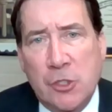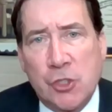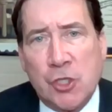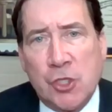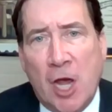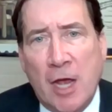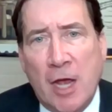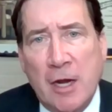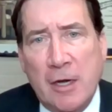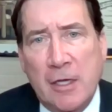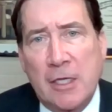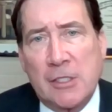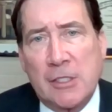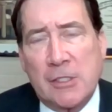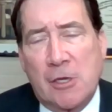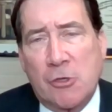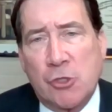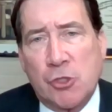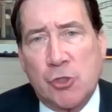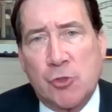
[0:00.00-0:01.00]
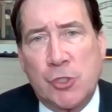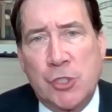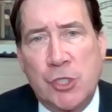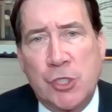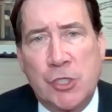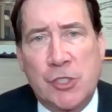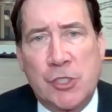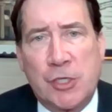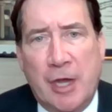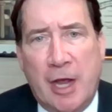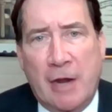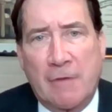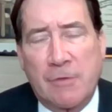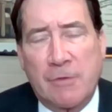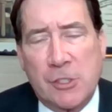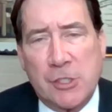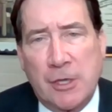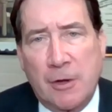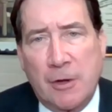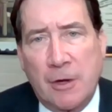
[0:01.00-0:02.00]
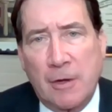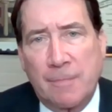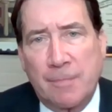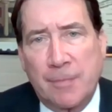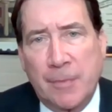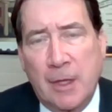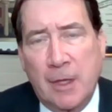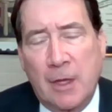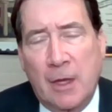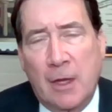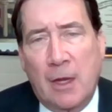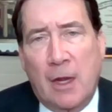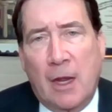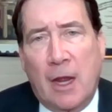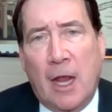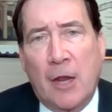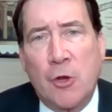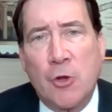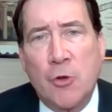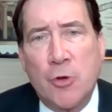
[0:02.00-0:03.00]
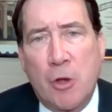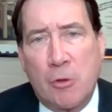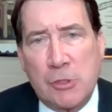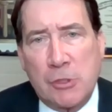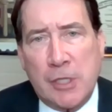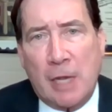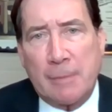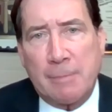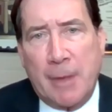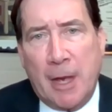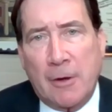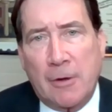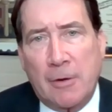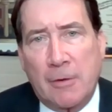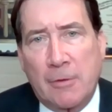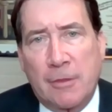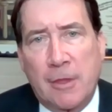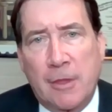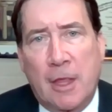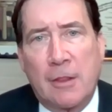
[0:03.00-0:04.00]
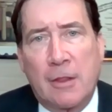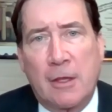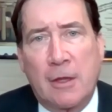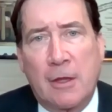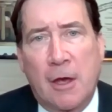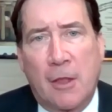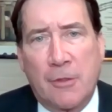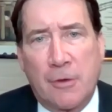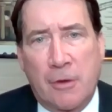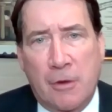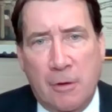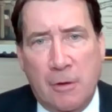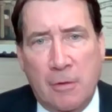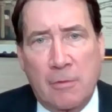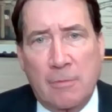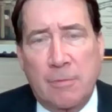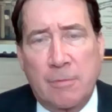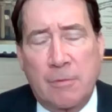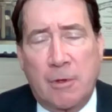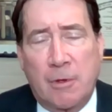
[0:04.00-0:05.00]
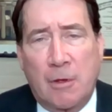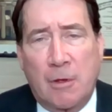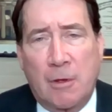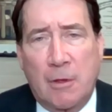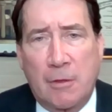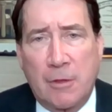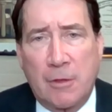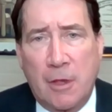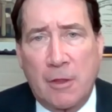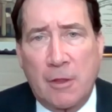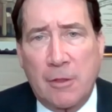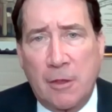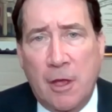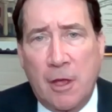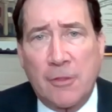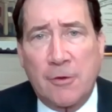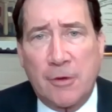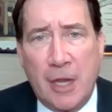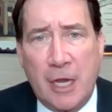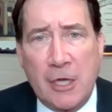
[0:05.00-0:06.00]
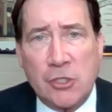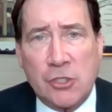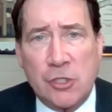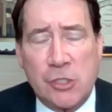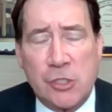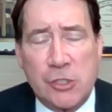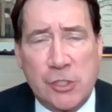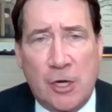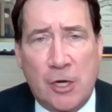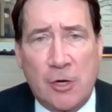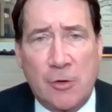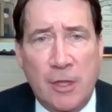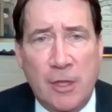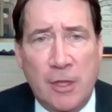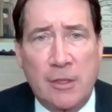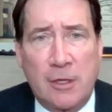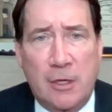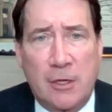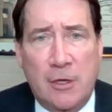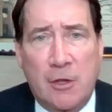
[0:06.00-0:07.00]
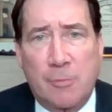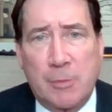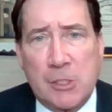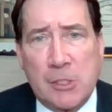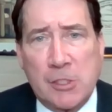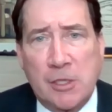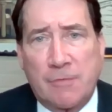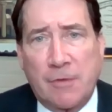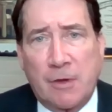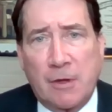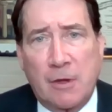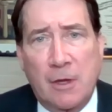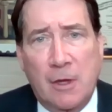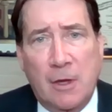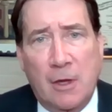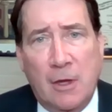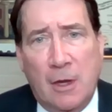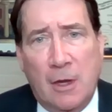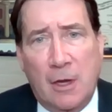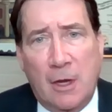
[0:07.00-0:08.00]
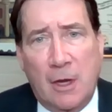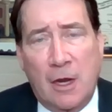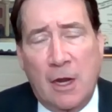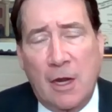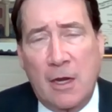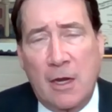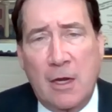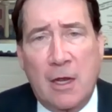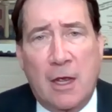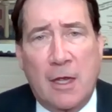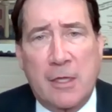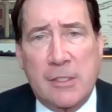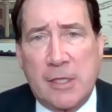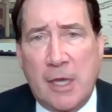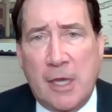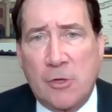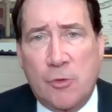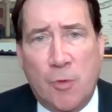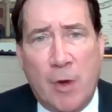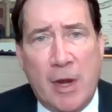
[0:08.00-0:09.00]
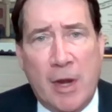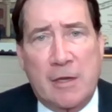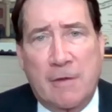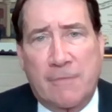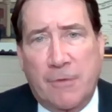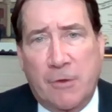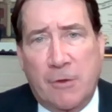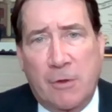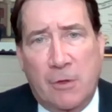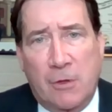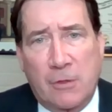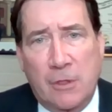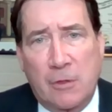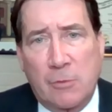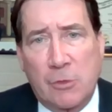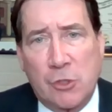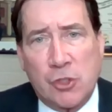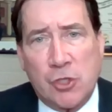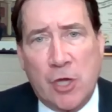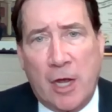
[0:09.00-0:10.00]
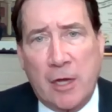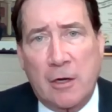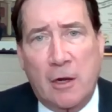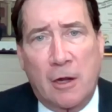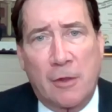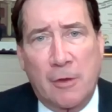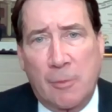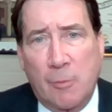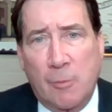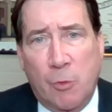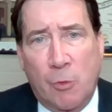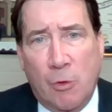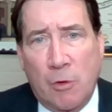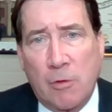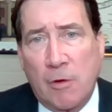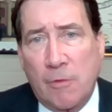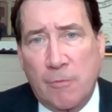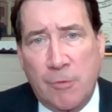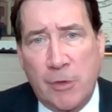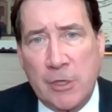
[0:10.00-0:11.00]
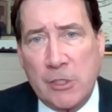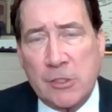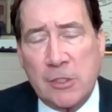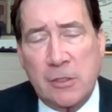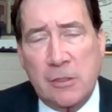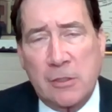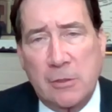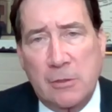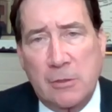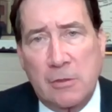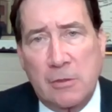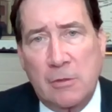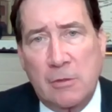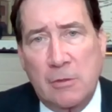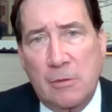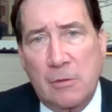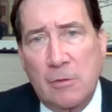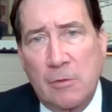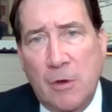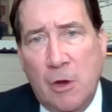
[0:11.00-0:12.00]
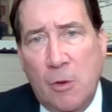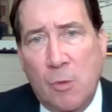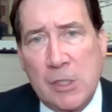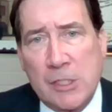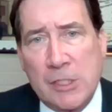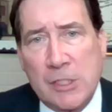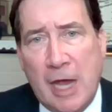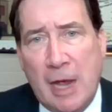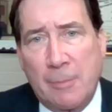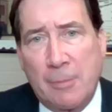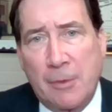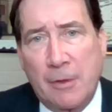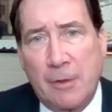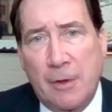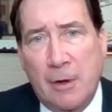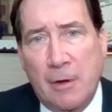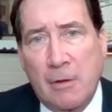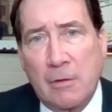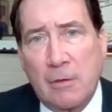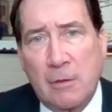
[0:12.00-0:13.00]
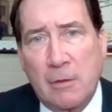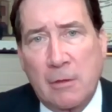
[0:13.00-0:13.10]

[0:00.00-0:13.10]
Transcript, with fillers: China is our strategic adversary. And who knows that better than the other nations that are in the Indo-Pacific? India has had great difficulty with China on their border of recent. You know what's happened there.